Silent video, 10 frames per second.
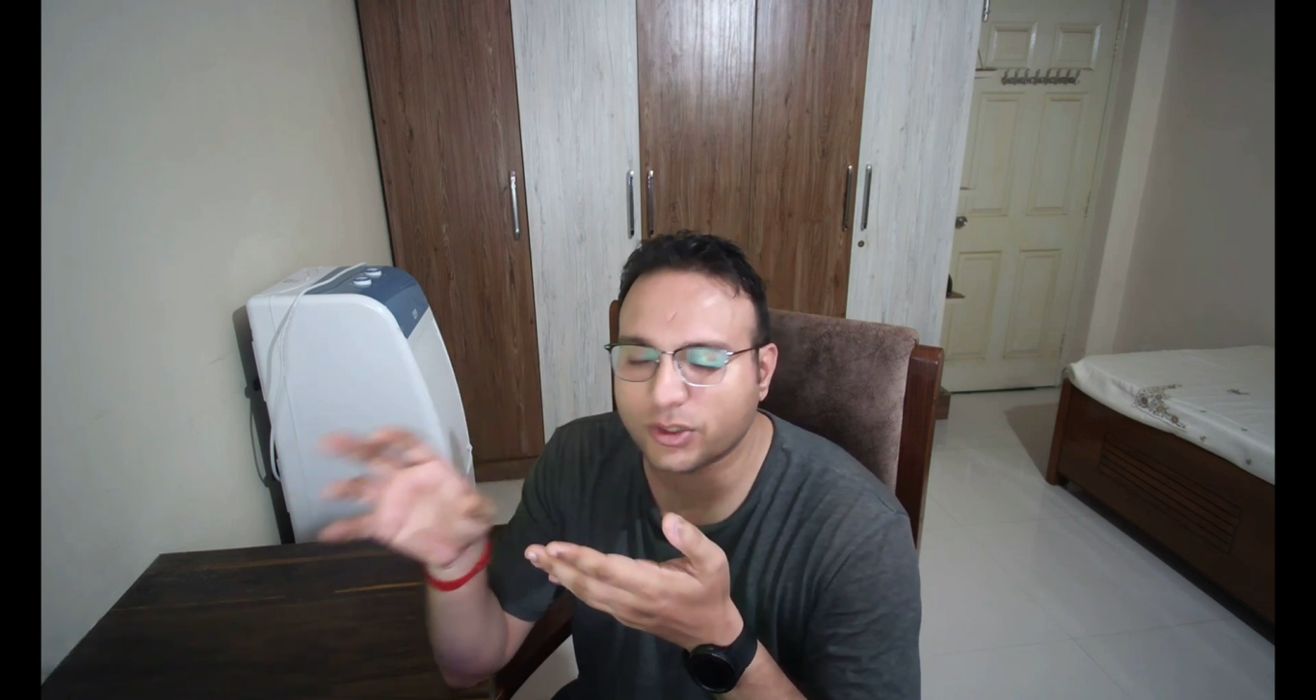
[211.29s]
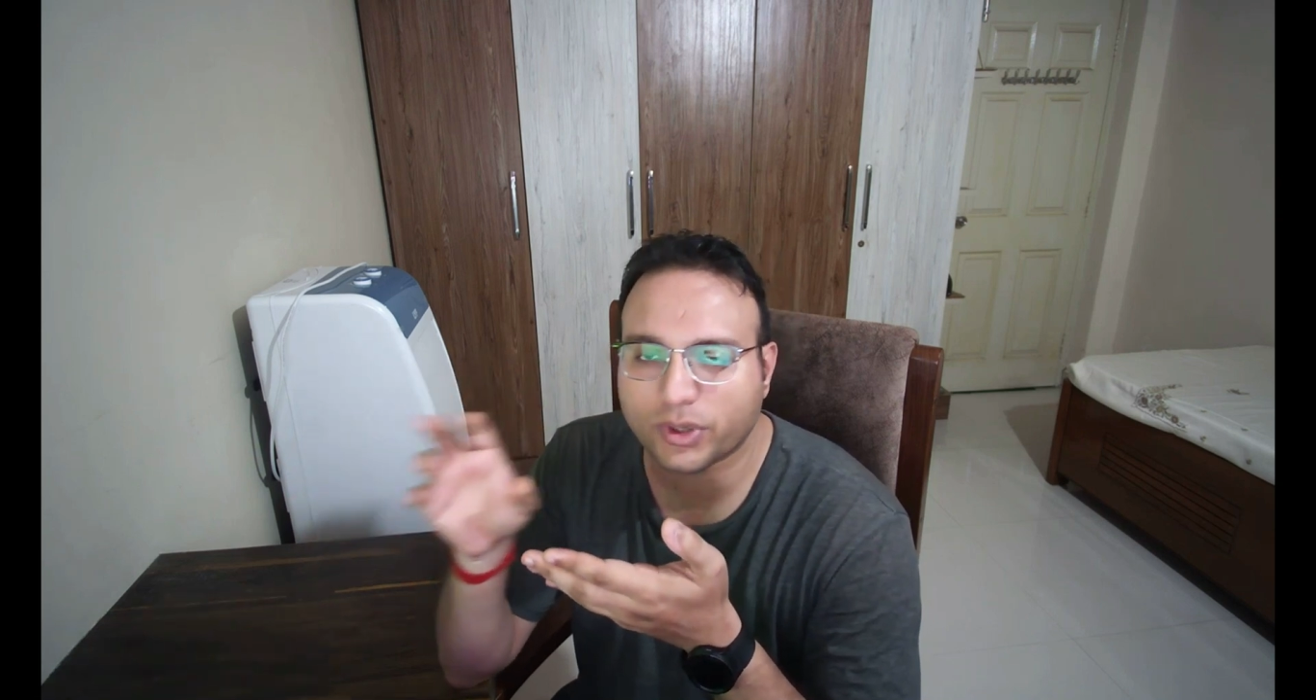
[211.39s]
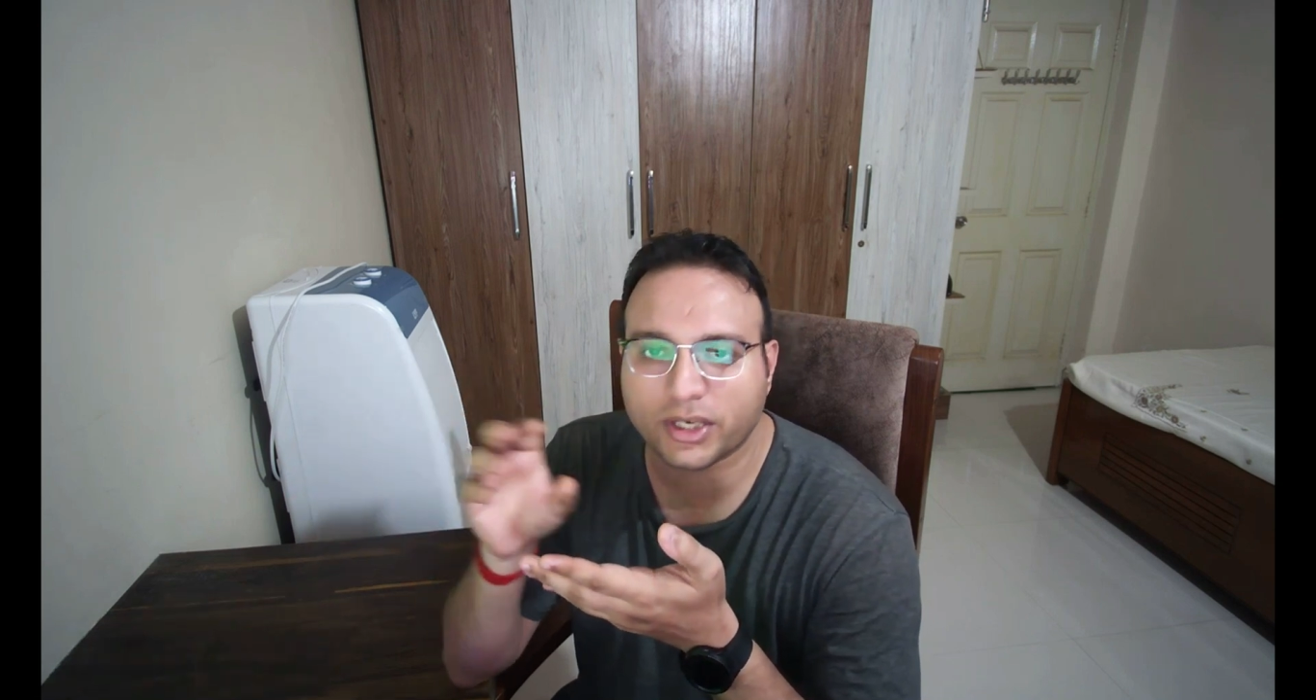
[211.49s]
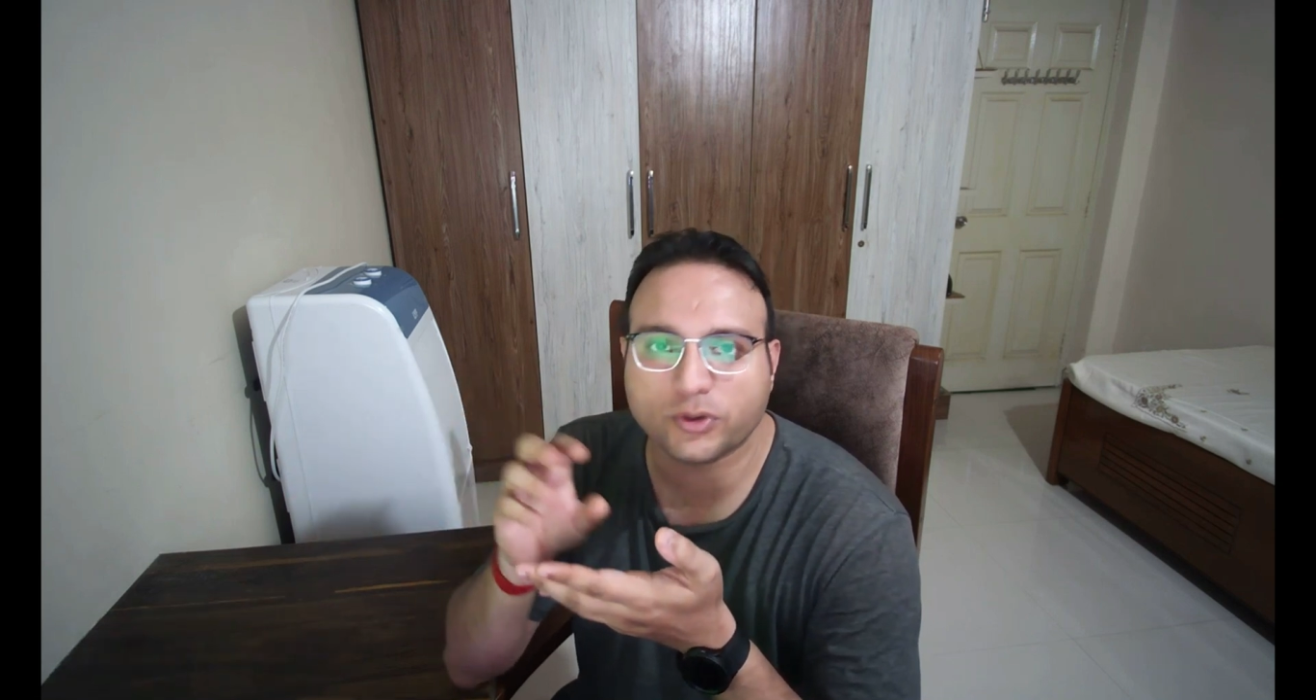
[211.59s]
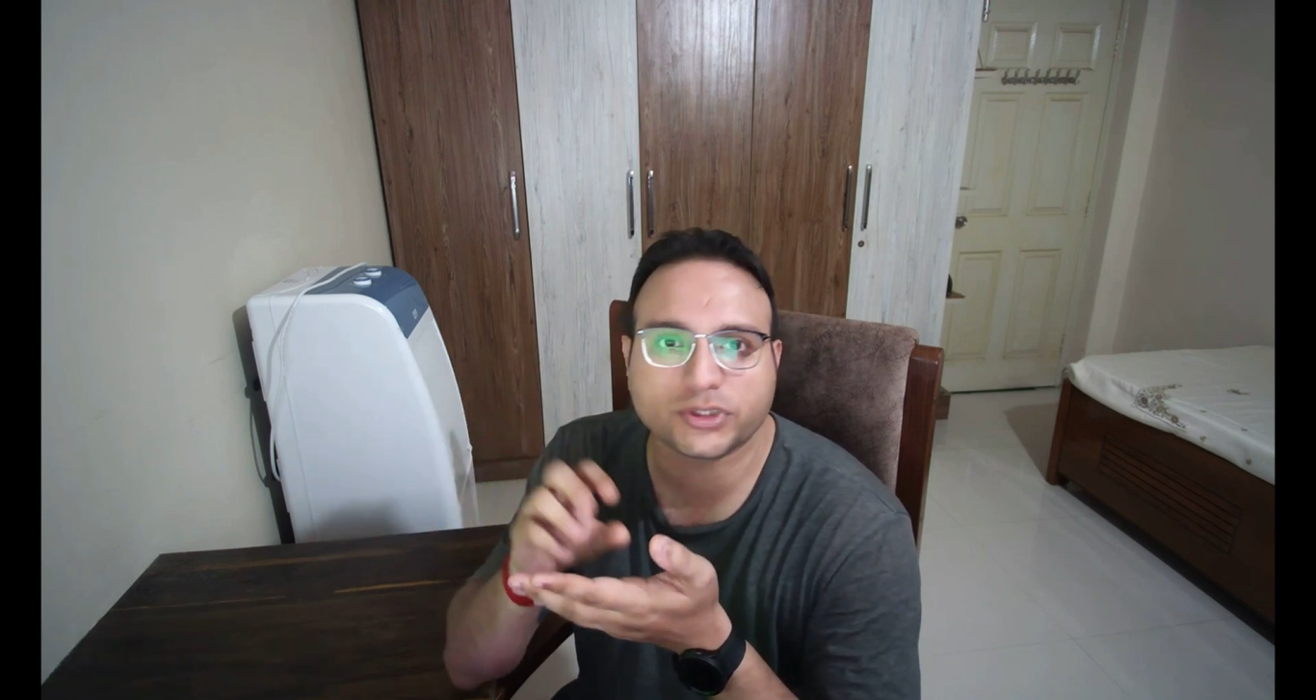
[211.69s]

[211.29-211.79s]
you can use